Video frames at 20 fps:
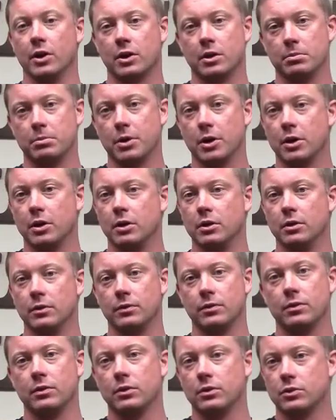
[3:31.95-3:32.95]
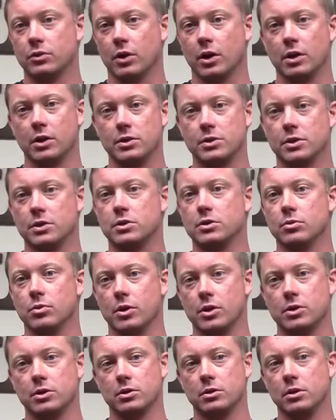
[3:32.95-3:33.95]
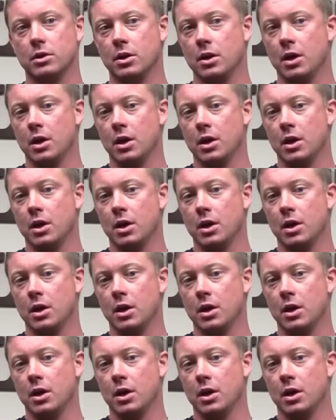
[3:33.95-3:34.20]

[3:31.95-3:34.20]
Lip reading: competitive training situation.